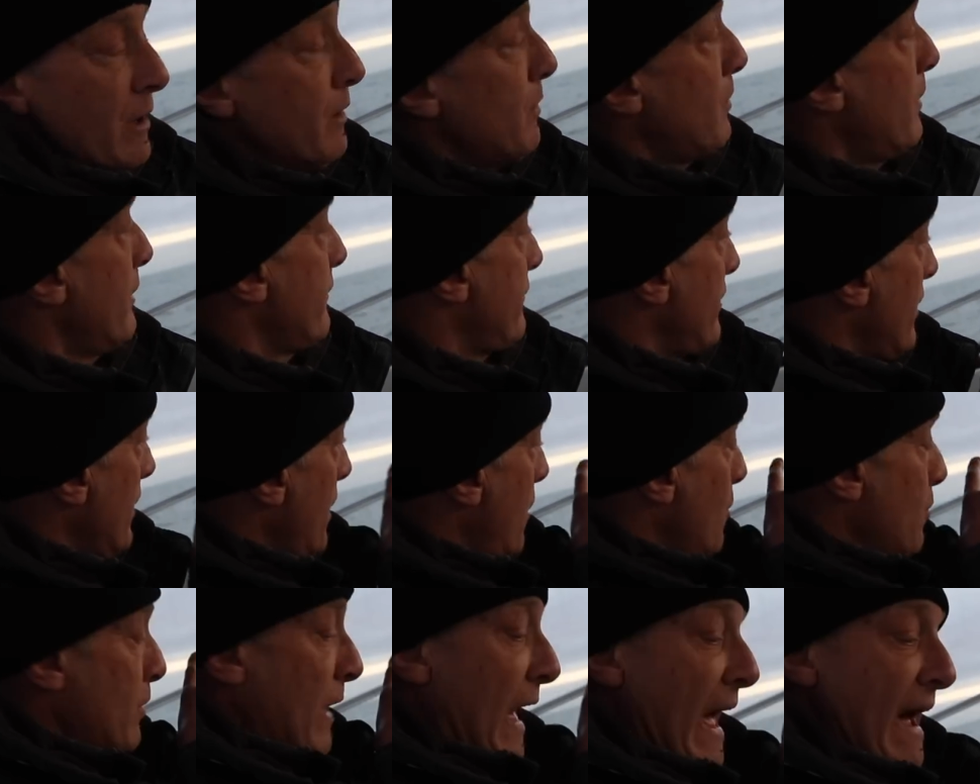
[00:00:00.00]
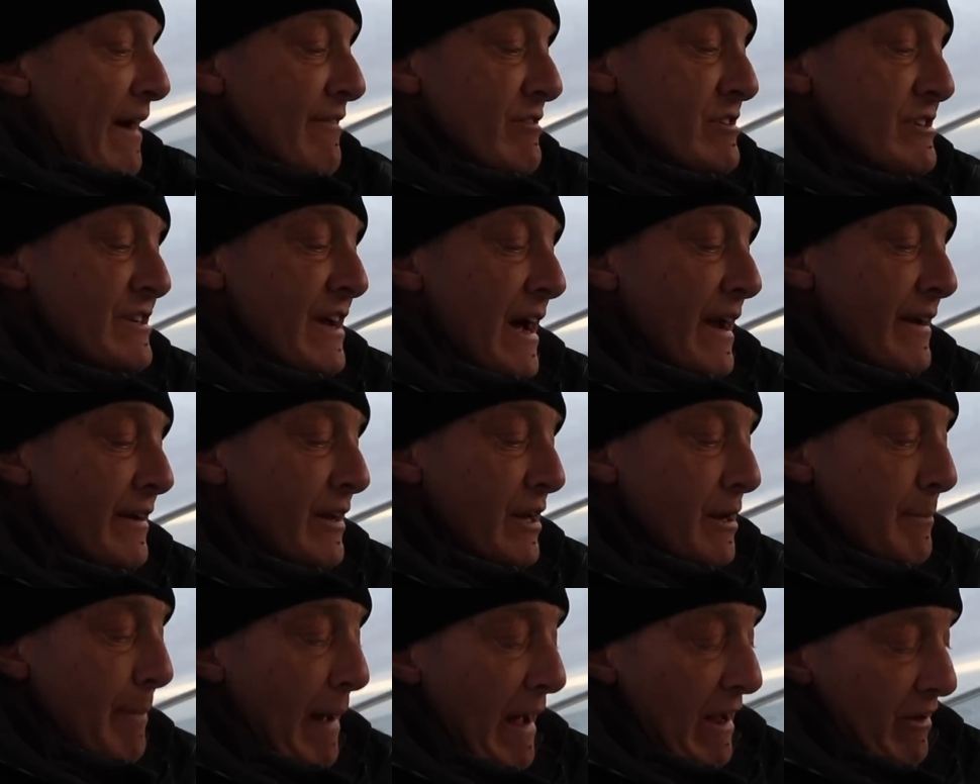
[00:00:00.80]
We've got old Harry down
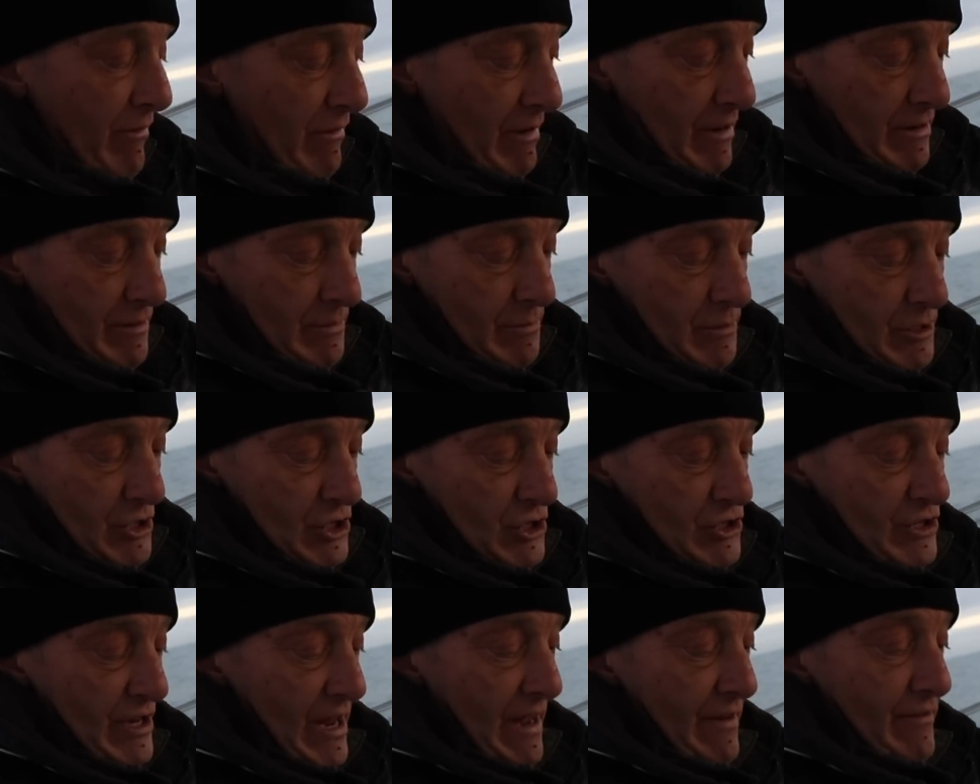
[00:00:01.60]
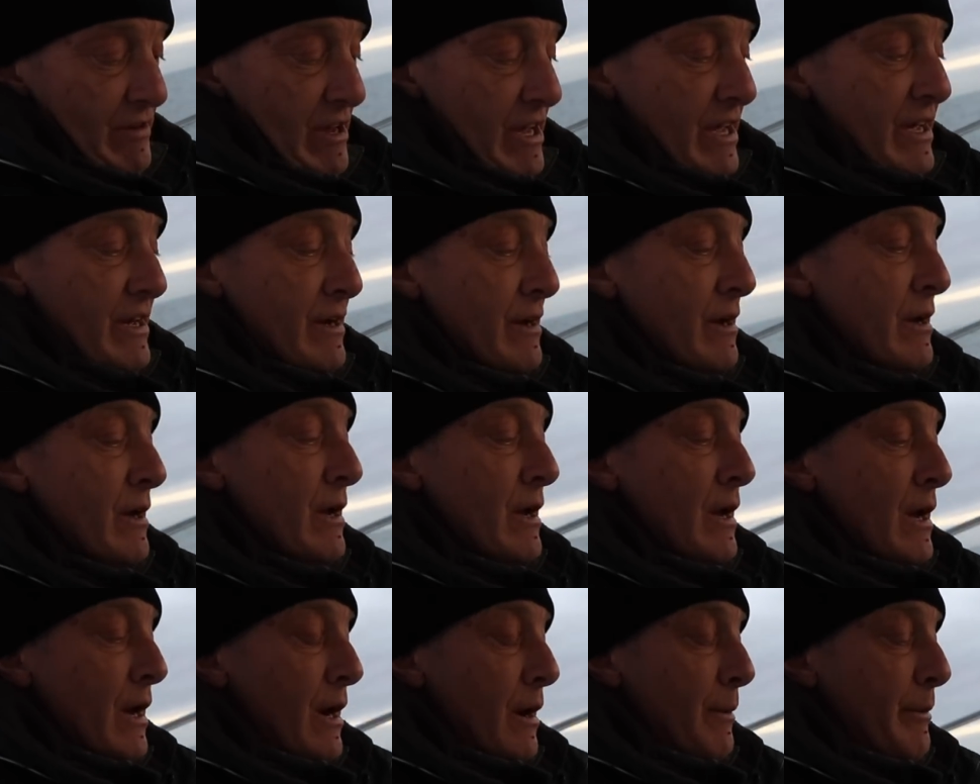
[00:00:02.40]
in the background, which is down here.
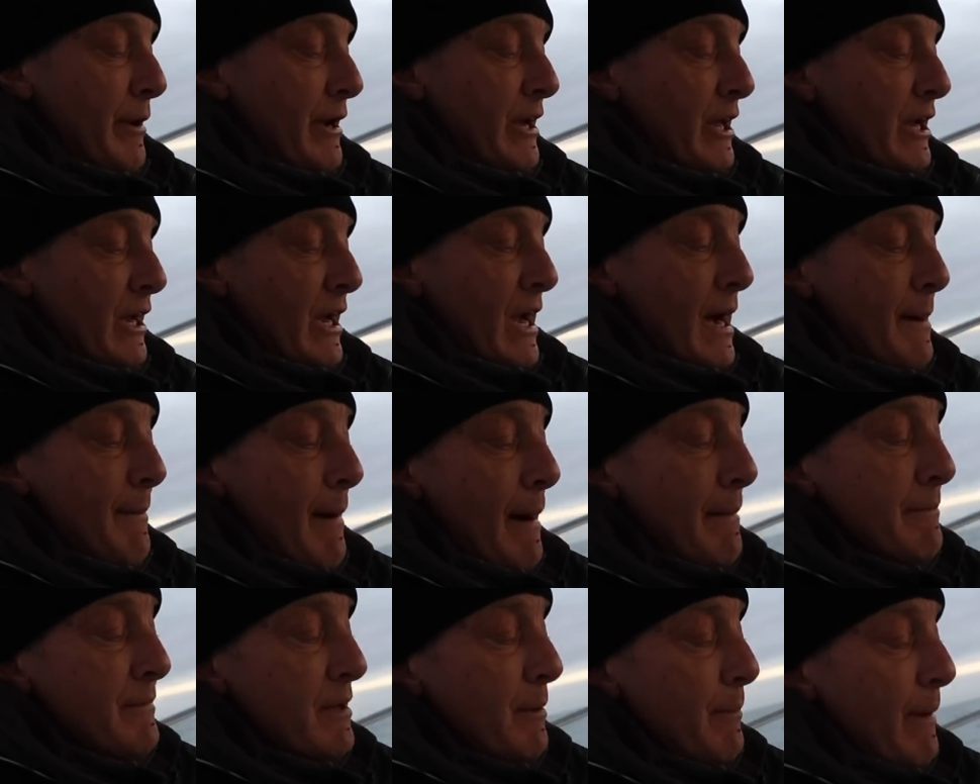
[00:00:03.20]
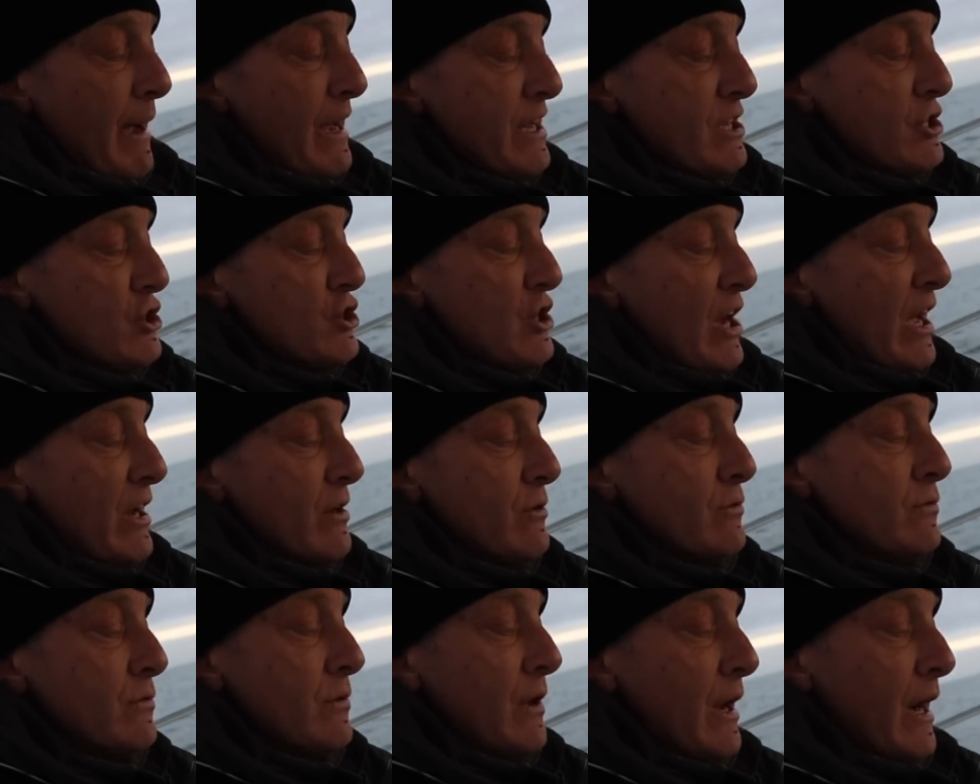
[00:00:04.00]
And we're going to come up the main
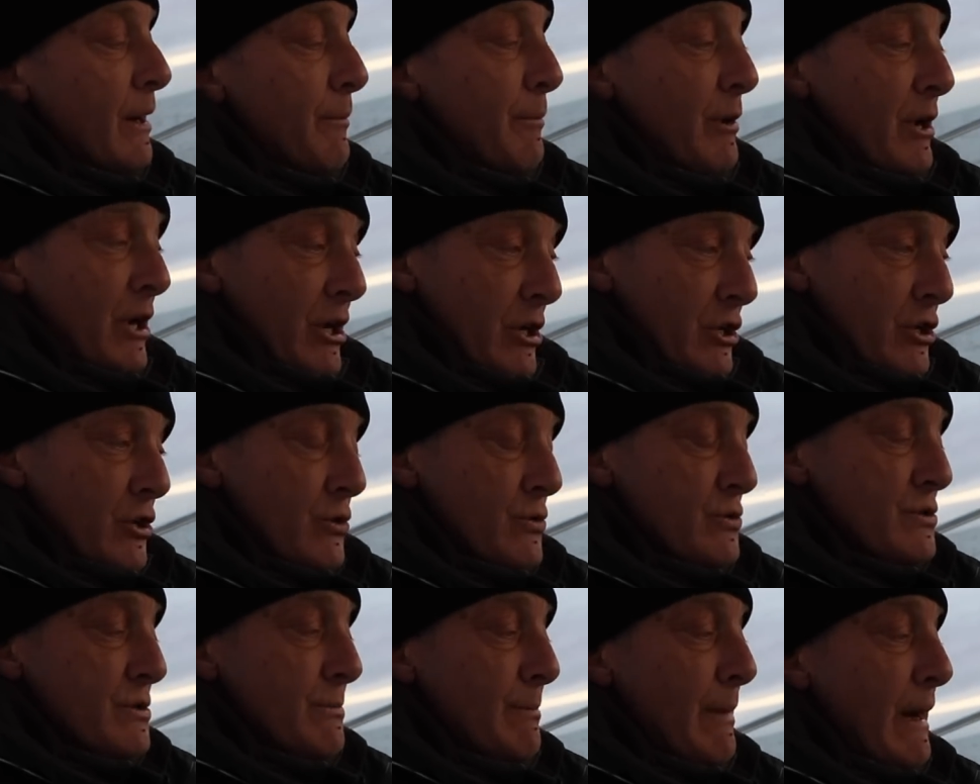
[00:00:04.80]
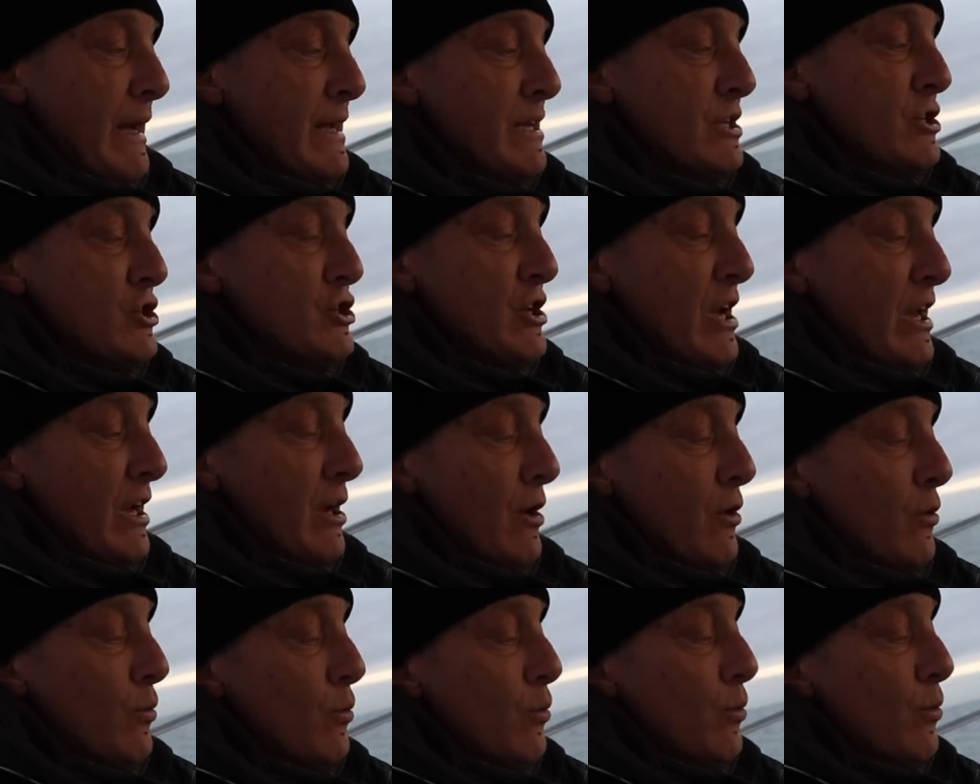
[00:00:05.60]
channel, and we're going to use the main
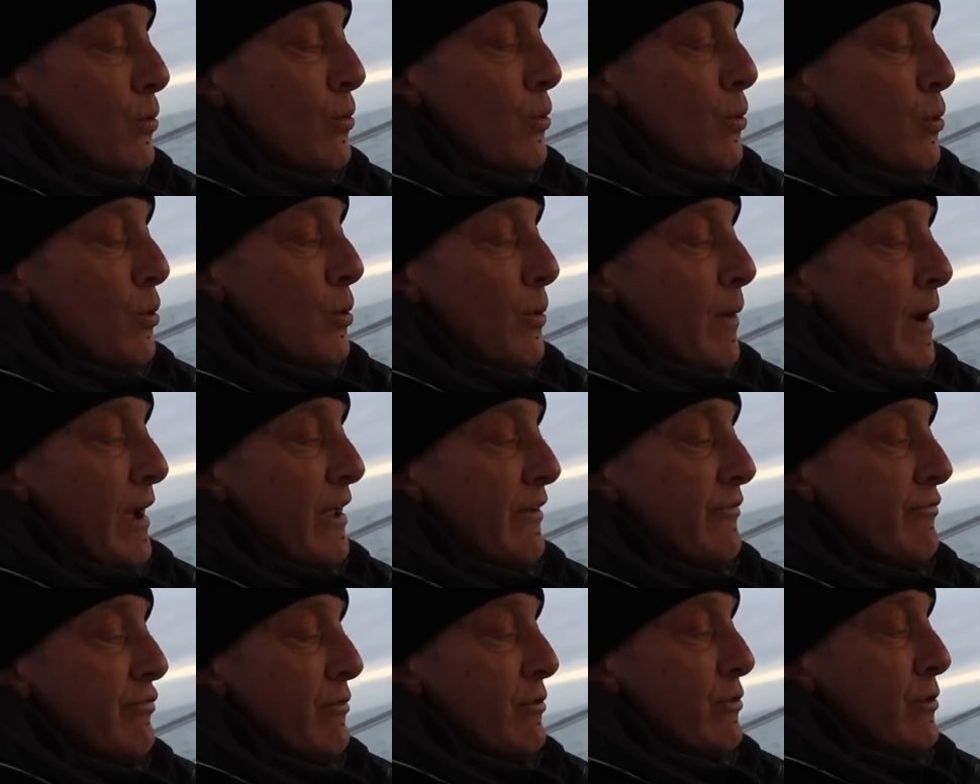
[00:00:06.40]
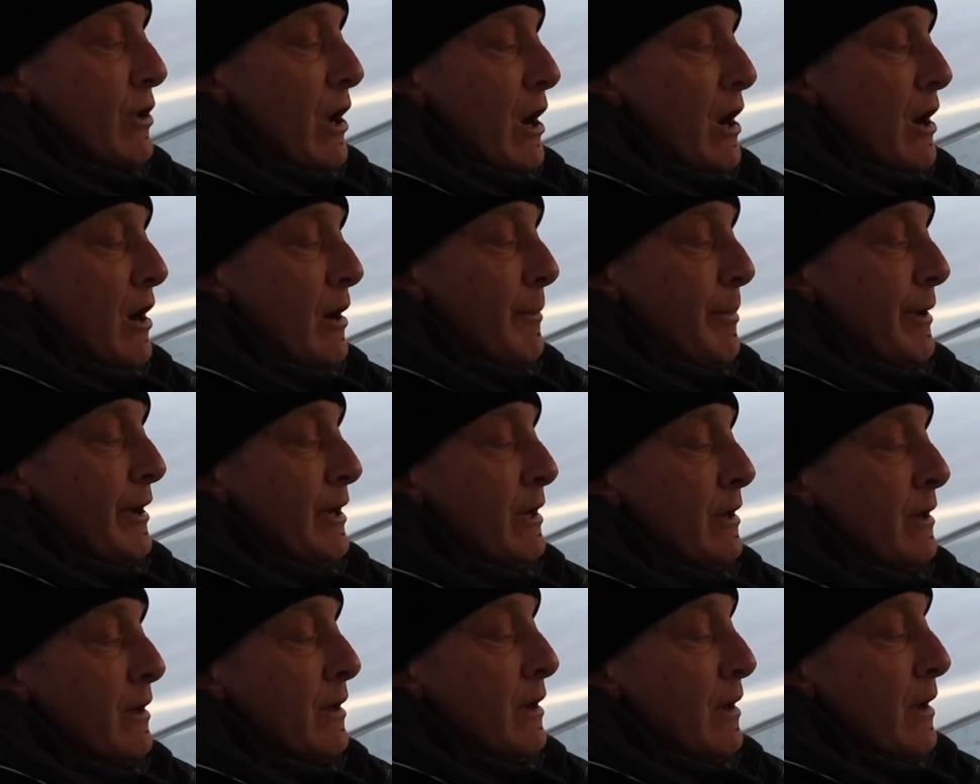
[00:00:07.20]
channel all the way through the
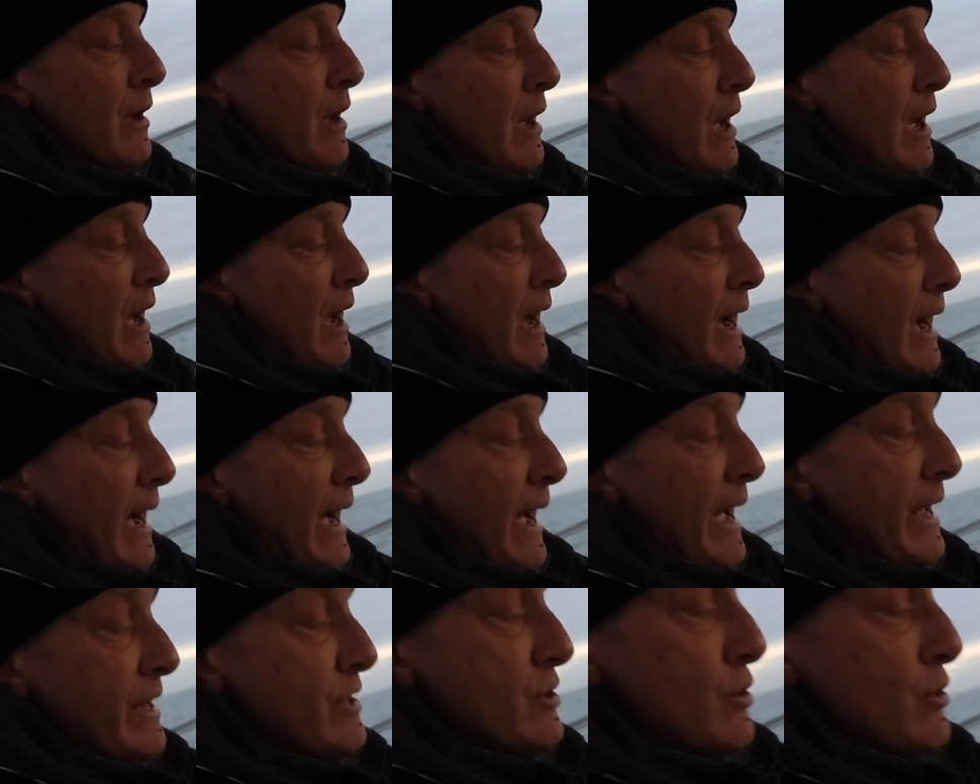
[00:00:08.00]
harbour and